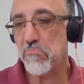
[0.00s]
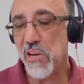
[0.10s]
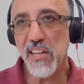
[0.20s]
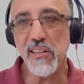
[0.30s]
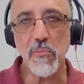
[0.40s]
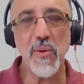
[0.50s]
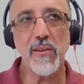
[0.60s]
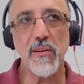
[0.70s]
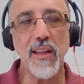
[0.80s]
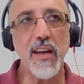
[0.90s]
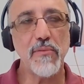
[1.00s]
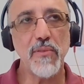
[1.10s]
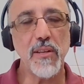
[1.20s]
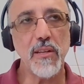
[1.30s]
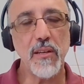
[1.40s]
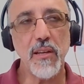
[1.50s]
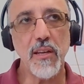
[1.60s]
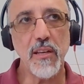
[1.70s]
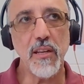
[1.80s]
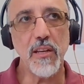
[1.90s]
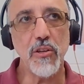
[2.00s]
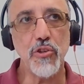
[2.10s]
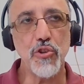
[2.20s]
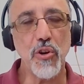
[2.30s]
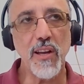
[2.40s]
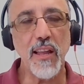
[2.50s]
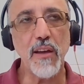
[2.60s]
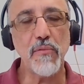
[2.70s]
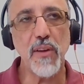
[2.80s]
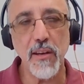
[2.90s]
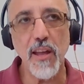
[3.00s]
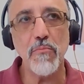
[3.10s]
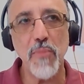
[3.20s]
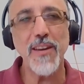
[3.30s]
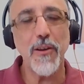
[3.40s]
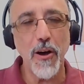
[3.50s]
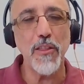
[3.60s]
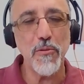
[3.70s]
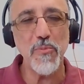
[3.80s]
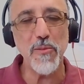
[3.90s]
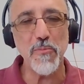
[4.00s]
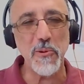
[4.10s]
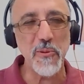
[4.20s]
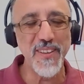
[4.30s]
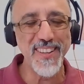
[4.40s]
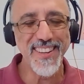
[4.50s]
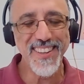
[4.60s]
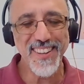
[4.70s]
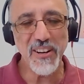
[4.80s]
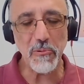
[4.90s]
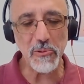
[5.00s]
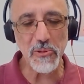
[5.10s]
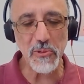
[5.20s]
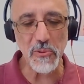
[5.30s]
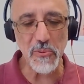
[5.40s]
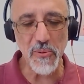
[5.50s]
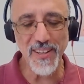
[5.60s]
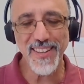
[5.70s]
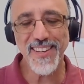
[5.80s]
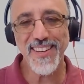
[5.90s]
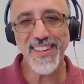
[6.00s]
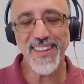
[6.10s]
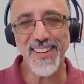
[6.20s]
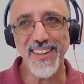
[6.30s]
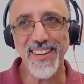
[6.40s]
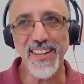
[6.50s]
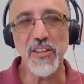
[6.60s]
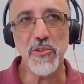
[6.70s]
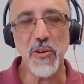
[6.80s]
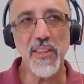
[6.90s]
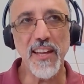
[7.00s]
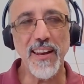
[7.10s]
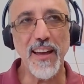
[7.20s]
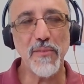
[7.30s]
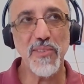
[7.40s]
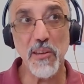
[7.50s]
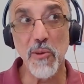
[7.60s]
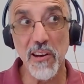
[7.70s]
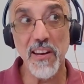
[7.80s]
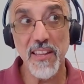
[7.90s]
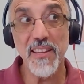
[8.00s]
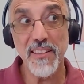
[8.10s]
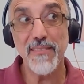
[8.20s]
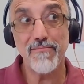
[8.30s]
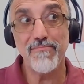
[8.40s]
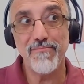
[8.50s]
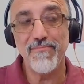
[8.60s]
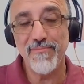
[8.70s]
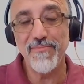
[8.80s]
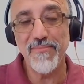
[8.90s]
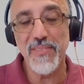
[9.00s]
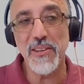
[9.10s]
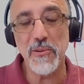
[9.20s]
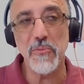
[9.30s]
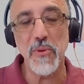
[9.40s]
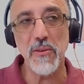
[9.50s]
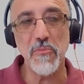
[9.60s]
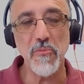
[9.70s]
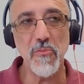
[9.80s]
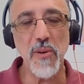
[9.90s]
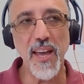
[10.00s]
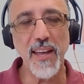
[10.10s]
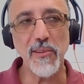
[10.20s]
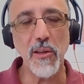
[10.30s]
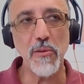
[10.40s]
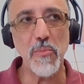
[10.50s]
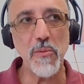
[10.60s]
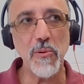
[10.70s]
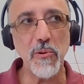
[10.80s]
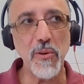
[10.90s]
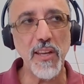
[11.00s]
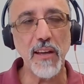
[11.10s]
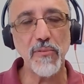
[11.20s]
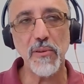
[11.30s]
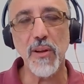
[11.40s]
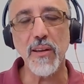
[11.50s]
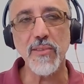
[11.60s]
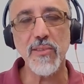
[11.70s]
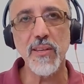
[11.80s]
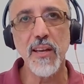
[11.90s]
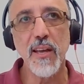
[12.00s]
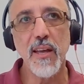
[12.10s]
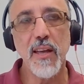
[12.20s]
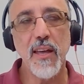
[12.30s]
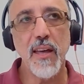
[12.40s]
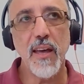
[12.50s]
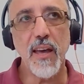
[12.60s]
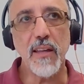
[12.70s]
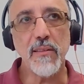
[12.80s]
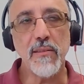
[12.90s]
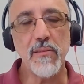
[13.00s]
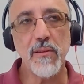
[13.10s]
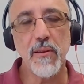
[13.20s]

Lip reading: lead a better life and enjoy a life and make other people also enjoy their life. Similarly, that we had other people looking after us, and